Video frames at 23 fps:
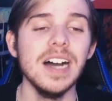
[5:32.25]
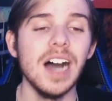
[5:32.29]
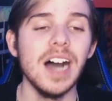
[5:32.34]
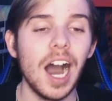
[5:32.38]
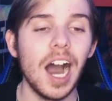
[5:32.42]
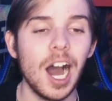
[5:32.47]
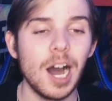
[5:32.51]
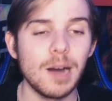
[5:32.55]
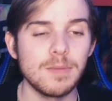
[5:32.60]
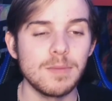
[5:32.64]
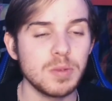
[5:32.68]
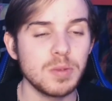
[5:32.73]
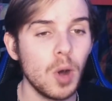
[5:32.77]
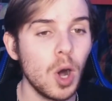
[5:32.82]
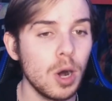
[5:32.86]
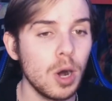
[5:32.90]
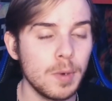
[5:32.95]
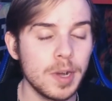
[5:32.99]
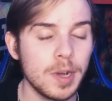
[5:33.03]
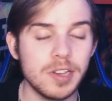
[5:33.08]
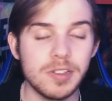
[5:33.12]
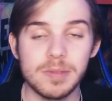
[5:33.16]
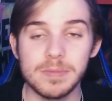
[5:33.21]
Um, Jamaal
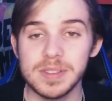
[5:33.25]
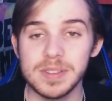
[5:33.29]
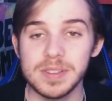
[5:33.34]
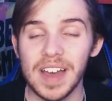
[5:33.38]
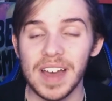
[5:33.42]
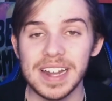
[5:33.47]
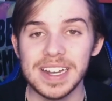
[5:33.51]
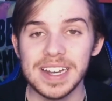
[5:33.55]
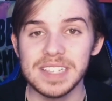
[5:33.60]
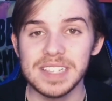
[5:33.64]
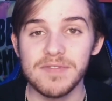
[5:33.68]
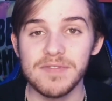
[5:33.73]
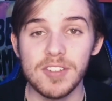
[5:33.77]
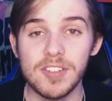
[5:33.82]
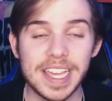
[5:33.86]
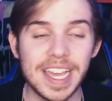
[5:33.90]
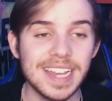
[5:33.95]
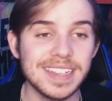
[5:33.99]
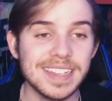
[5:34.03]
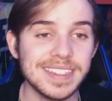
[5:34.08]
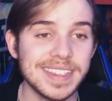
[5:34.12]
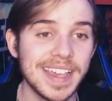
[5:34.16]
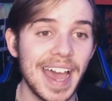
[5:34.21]
Williams found his footing
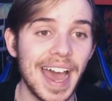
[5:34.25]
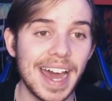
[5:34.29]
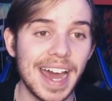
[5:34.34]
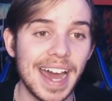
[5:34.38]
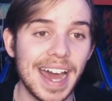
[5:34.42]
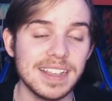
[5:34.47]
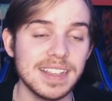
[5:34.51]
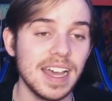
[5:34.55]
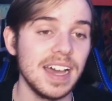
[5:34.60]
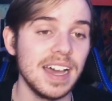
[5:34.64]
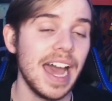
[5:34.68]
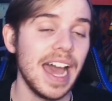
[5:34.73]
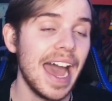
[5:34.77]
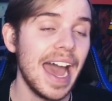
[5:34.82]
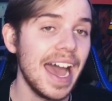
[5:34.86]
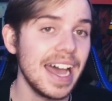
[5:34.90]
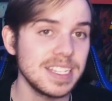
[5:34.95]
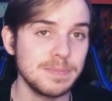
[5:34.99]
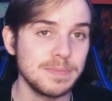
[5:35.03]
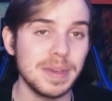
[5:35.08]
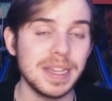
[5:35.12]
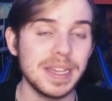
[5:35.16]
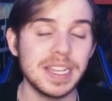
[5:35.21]
as he had a,
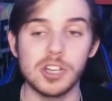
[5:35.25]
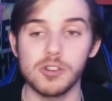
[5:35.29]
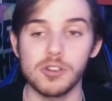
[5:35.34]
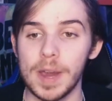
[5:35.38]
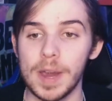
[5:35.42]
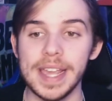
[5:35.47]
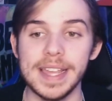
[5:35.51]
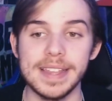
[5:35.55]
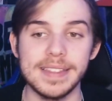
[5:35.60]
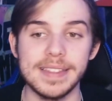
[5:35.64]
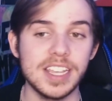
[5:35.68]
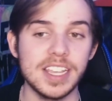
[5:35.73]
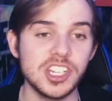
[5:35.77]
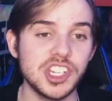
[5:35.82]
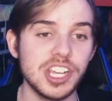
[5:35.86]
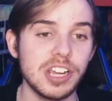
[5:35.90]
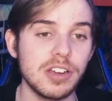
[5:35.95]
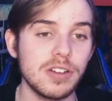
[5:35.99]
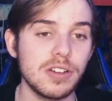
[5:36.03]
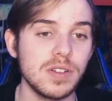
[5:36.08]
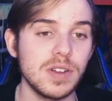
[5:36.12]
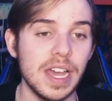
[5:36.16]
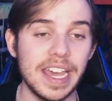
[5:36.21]
has been great this
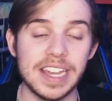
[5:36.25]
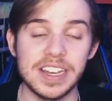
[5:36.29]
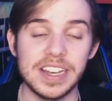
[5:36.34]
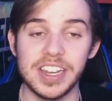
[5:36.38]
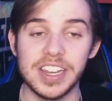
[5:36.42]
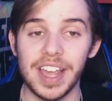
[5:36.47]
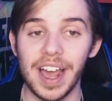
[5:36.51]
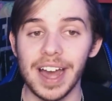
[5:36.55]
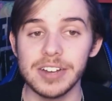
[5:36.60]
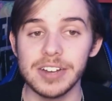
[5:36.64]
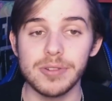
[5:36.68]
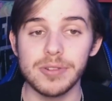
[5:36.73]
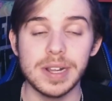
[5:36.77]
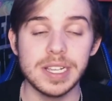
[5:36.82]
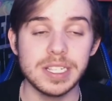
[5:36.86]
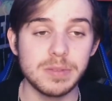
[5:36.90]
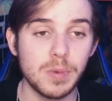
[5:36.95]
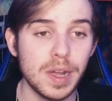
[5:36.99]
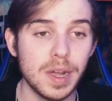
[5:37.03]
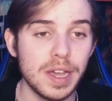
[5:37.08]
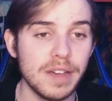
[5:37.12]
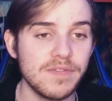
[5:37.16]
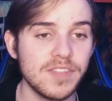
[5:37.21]
year, and D'Andre
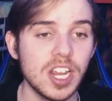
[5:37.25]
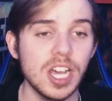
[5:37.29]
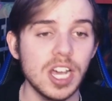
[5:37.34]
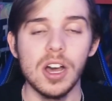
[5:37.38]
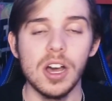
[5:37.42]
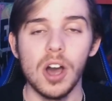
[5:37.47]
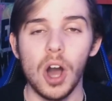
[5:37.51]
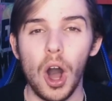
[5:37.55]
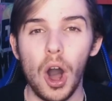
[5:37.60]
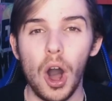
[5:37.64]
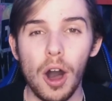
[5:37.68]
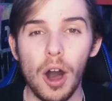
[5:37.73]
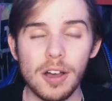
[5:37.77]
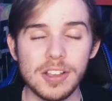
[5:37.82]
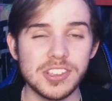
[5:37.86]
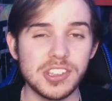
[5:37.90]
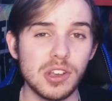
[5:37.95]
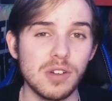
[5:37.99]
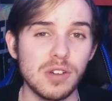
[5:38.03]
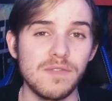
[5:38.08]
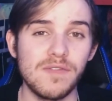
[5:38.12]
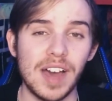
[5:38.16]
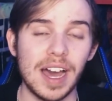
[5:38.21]
Swift
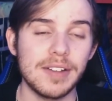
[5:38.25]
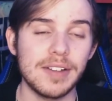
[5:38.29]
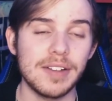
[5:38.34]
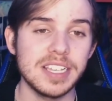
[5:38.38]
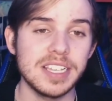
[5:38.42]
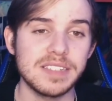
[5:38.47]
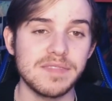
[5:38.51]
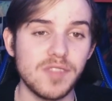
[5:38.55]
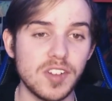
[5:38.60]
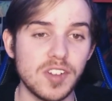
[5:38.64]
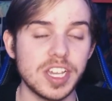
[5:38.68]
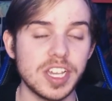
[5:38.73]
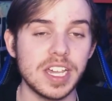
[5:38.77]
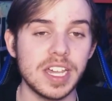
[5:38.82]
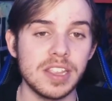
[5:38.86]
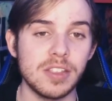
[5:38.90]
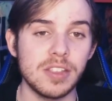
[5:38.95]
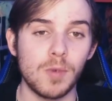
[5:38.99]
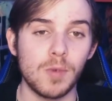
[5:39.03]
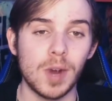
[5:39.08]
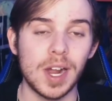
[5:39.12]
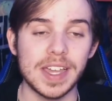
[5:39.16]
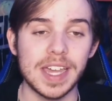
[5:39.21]
also found his footing in the
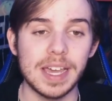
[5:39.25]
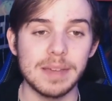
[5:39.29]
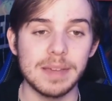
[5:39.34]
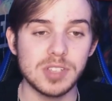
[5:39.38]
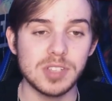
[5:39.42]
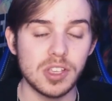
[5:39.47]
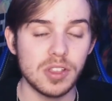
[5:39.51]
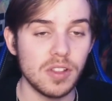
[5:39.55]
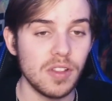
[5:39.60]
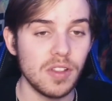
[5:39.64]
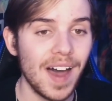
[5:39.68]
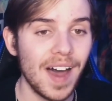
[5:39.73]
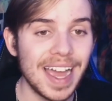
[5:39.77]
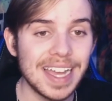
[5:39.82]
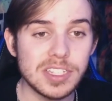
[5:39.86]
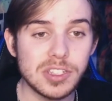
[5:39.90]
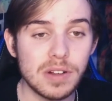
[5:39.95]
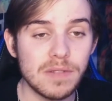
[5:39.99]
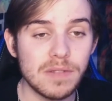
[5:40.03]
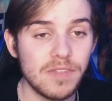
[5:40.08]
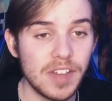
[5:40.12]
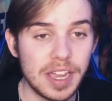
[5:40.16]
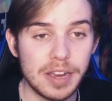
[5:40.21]
run game. So the Lions
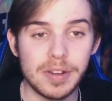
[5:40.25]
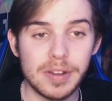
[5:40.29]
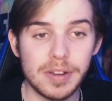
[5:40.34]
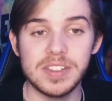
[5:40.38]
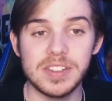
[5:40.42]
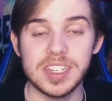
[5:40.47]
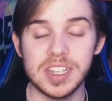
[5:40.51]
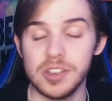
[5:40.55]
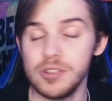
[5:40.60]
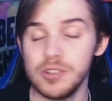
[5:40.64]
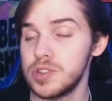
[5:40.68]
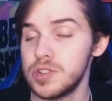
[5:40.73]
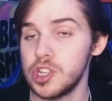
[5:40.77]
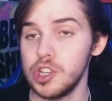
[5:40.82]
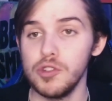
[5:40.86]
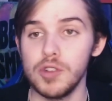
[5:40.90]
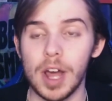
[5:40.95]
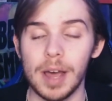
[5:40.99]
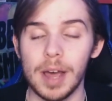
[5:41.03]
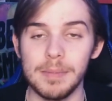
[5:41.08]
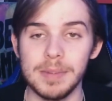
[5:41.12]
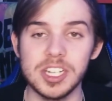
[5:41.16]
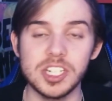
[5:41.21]
are very two
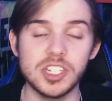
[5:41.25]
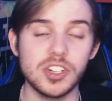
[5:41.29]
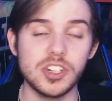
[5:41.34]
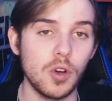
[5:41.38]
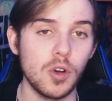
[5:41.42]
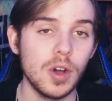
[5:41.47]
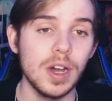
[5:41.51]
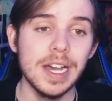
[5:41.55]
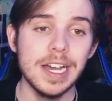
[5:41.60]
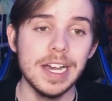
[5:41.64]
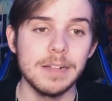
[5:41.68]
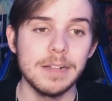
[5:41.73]
dimensional.